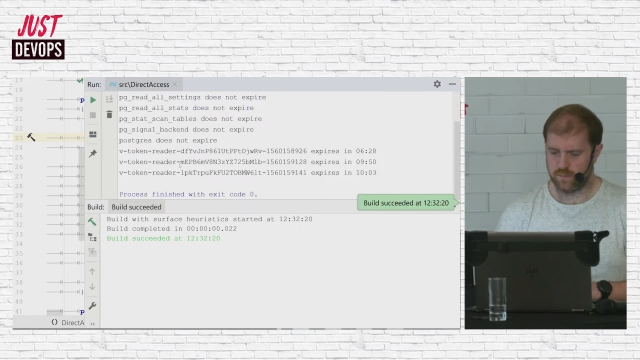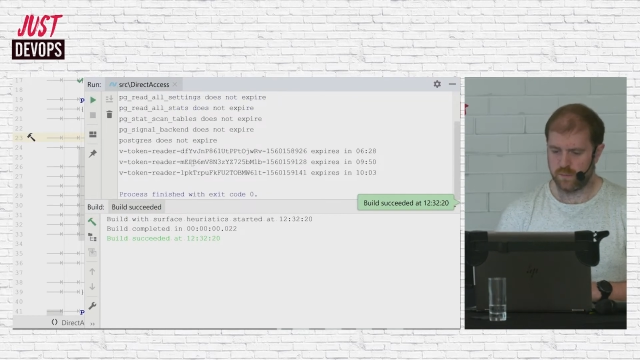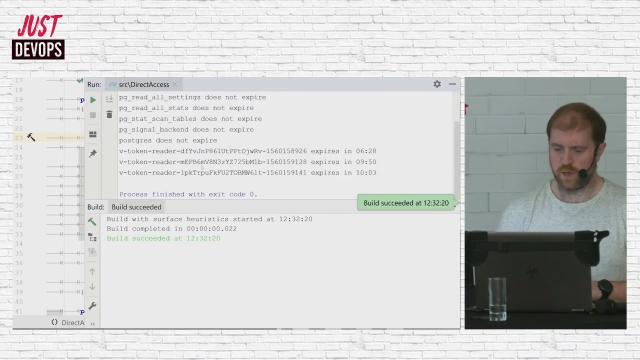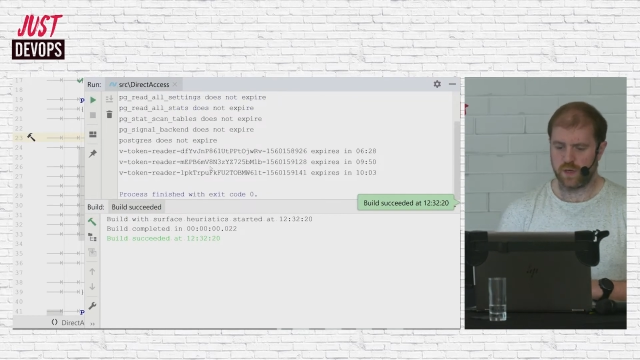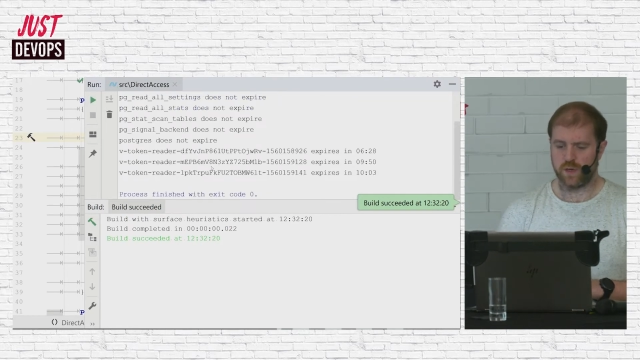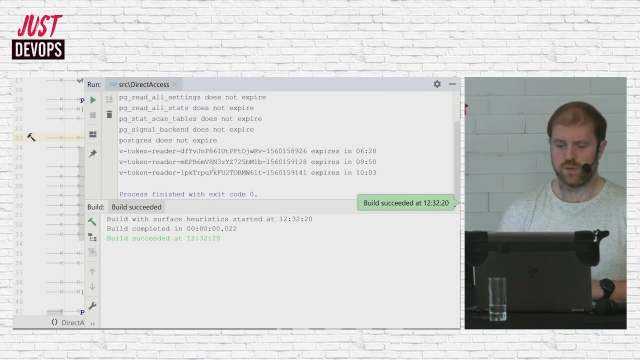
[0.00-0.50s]

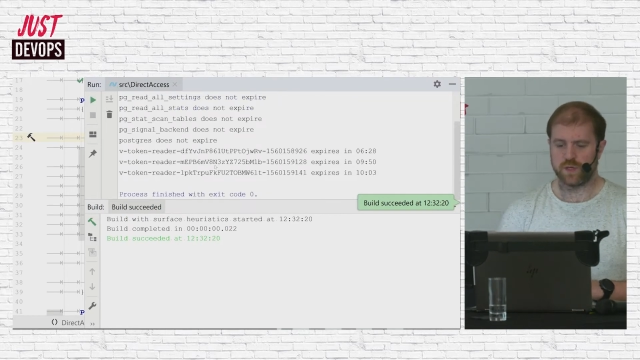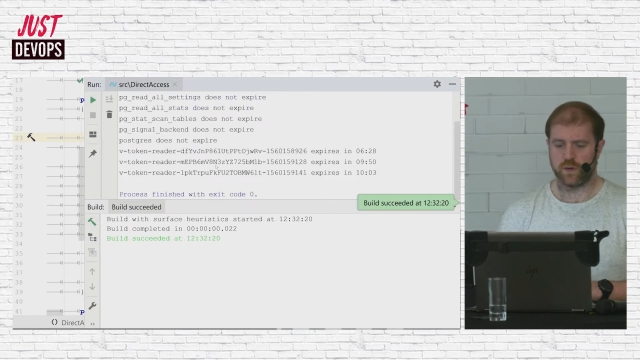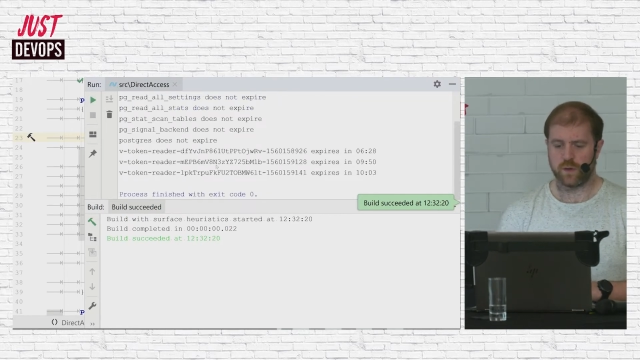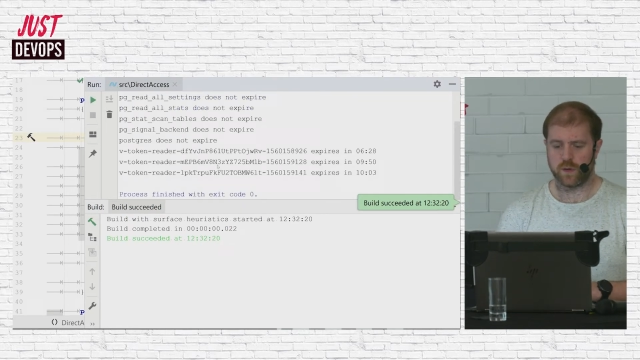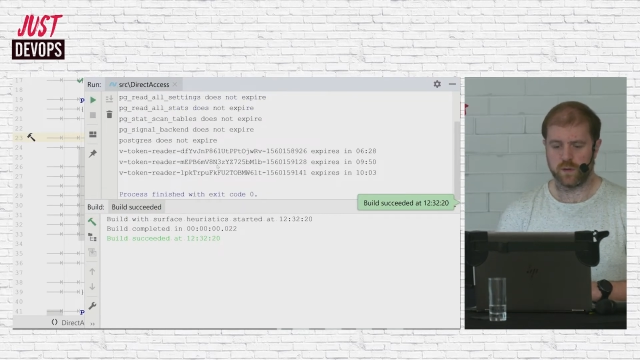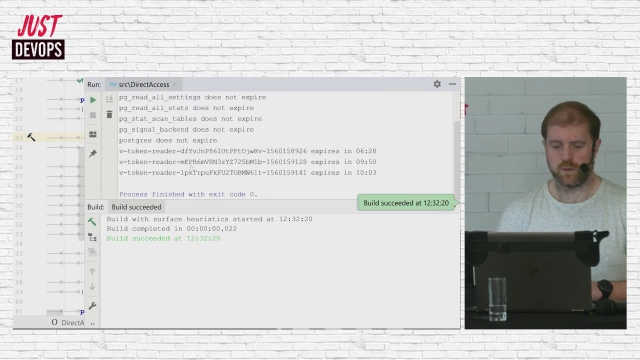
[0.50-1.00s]
a new
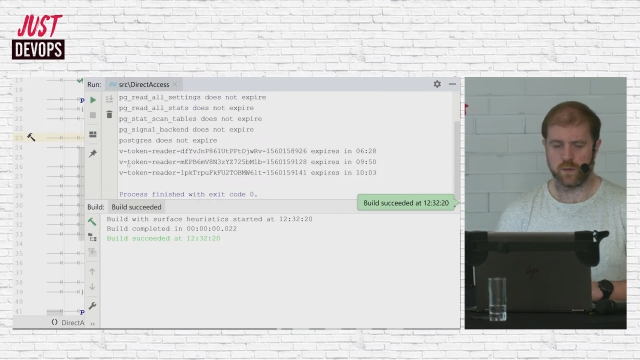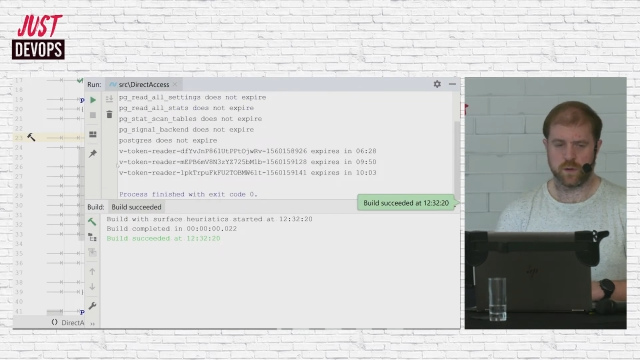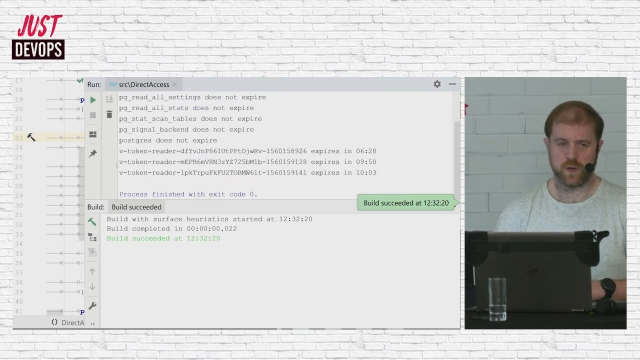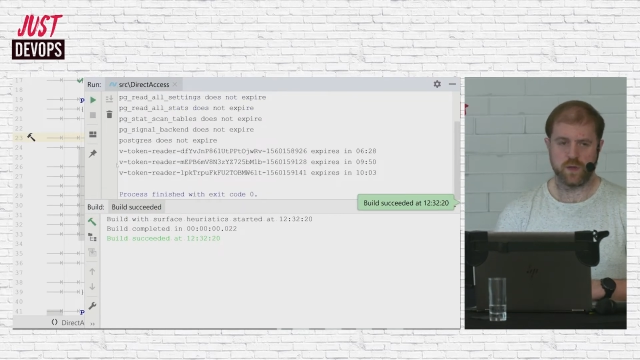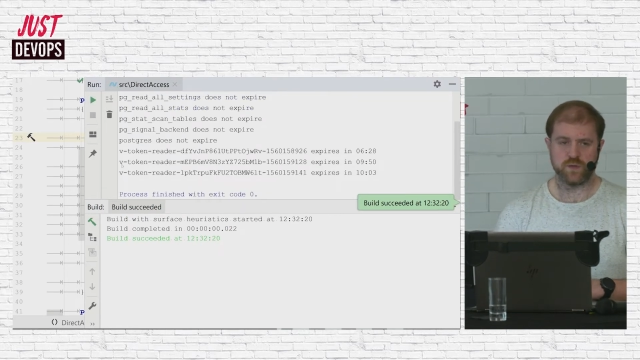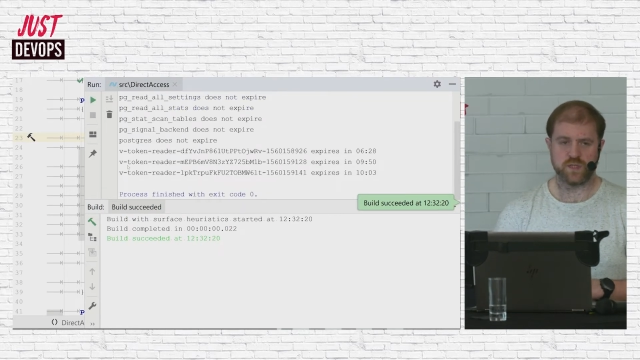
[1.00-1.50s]
token or a
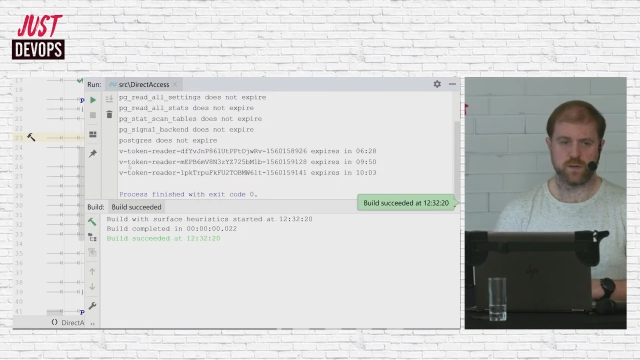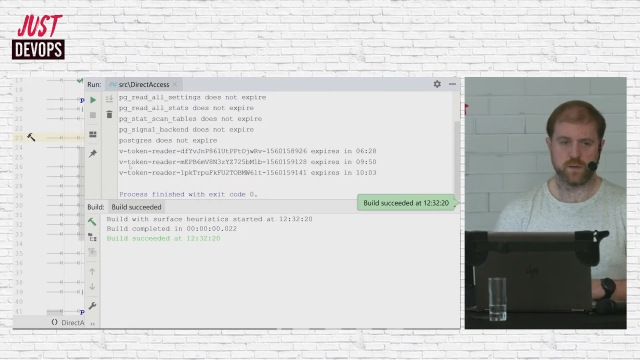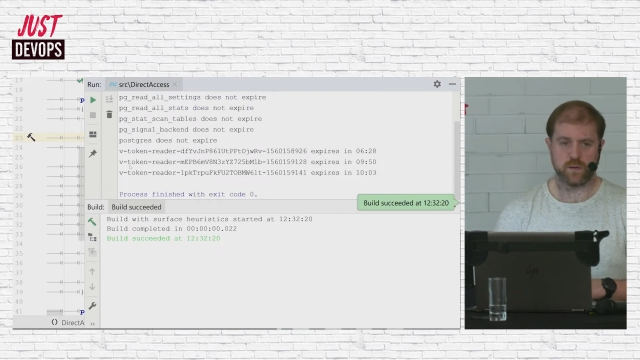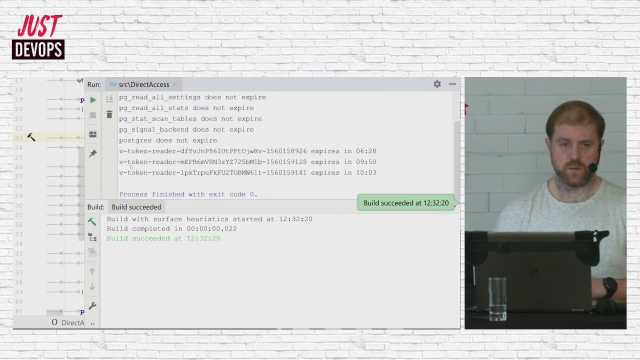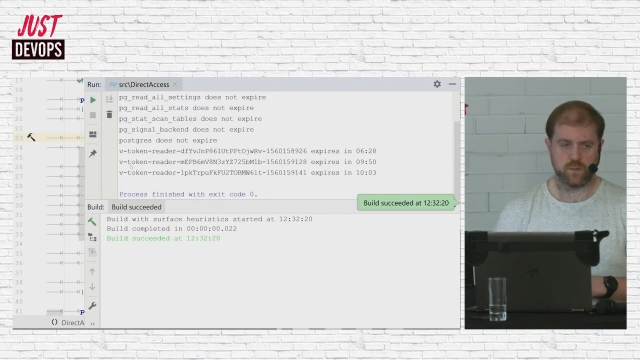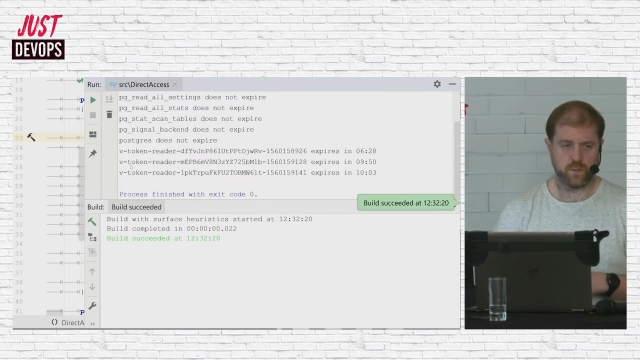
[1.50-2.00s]
new
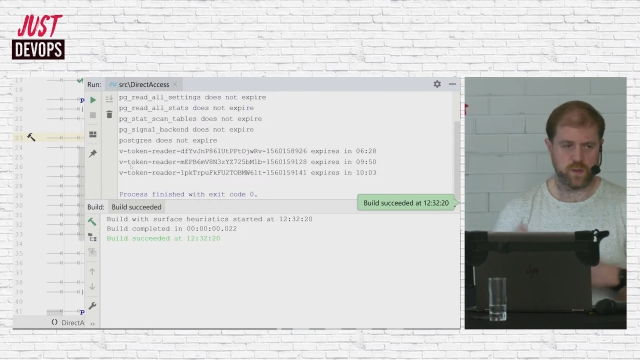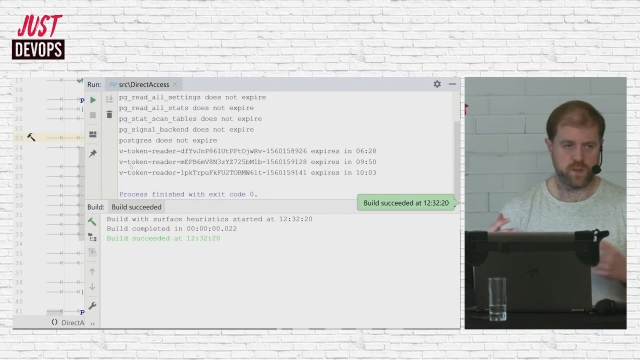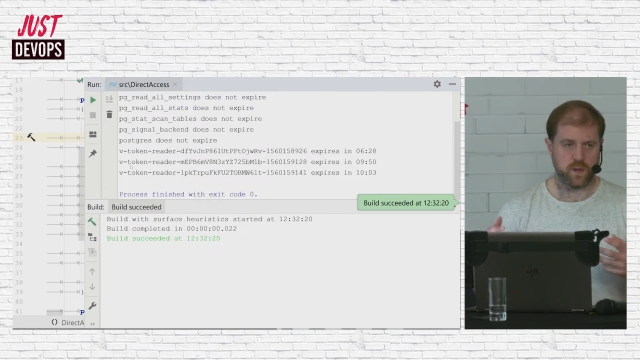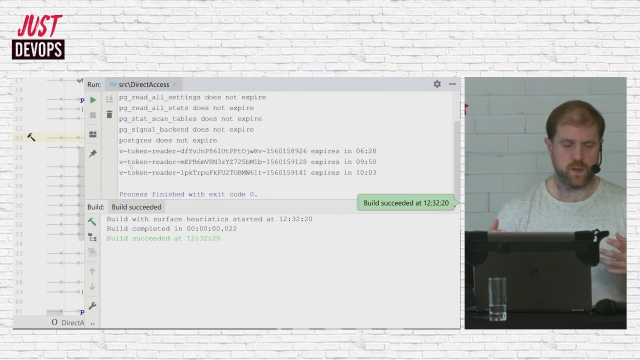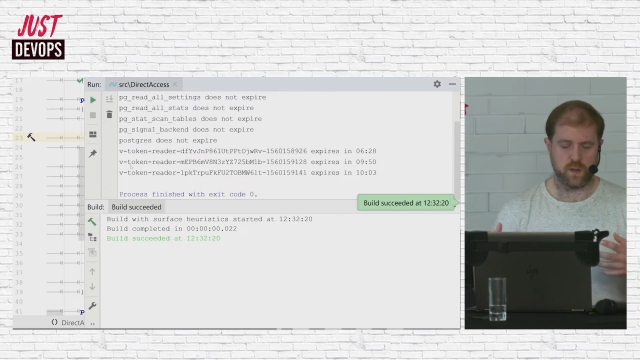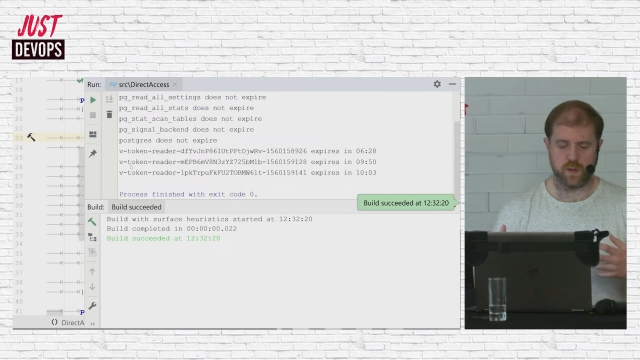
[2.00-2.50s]
secret with
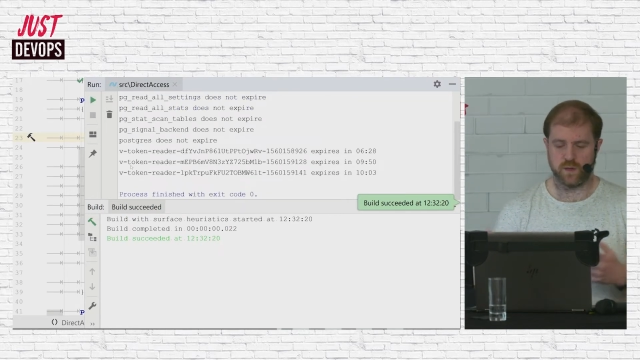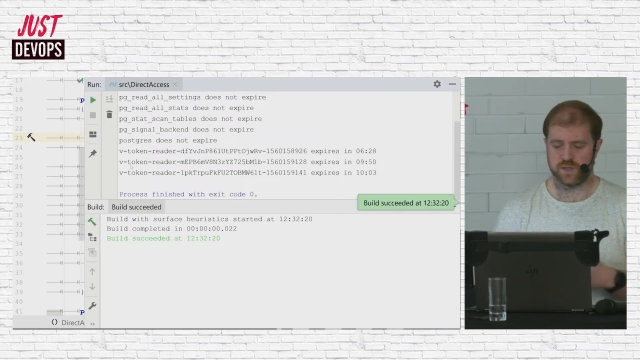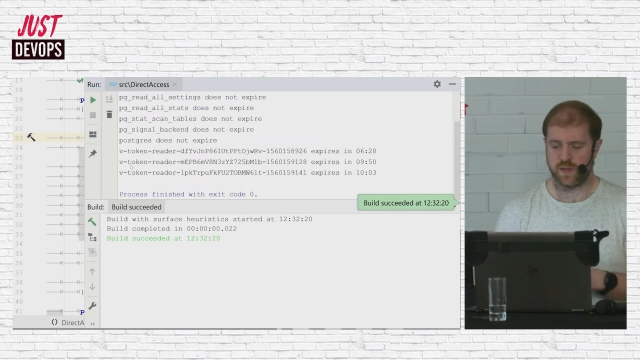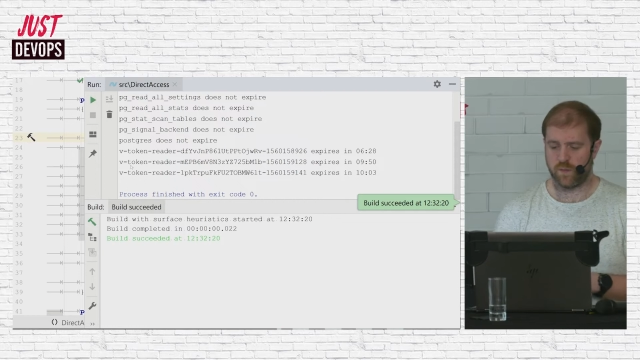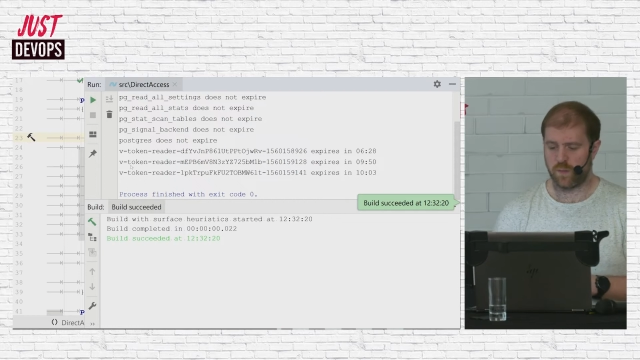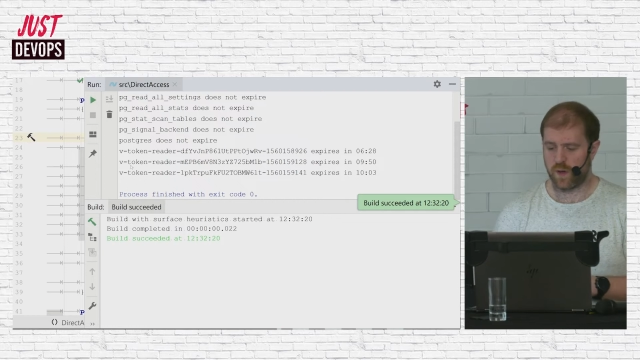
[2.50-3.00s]
a
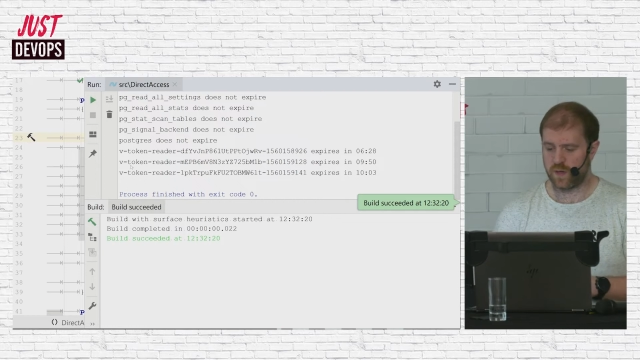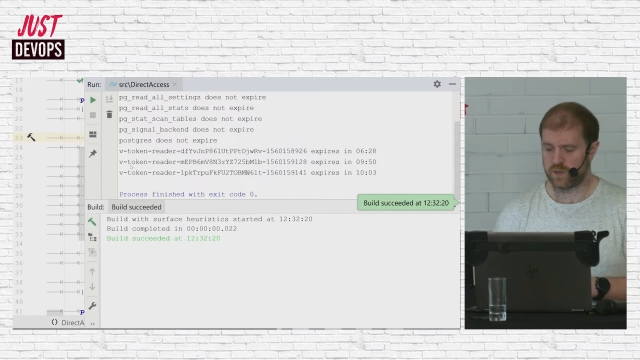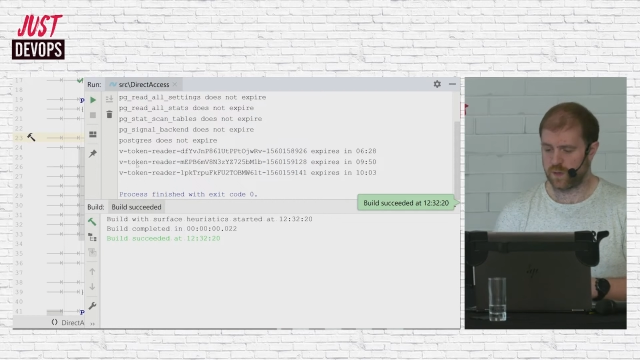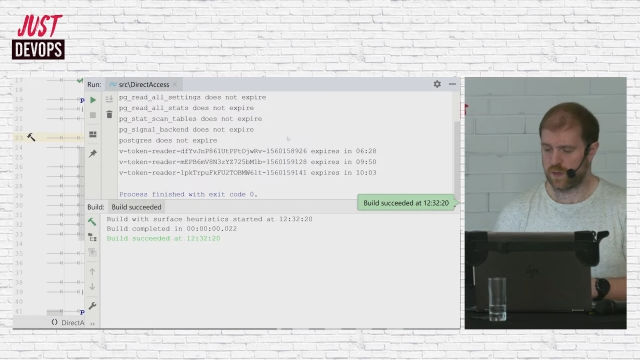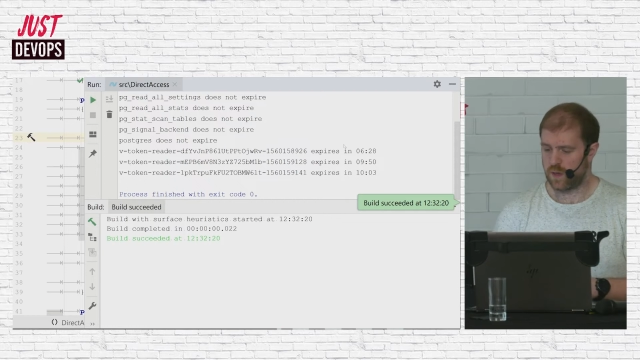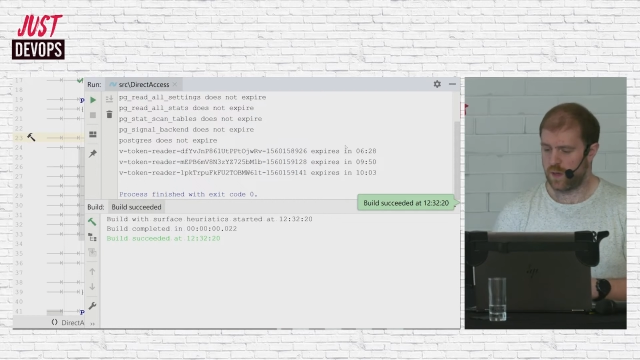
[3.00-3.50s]
username and password.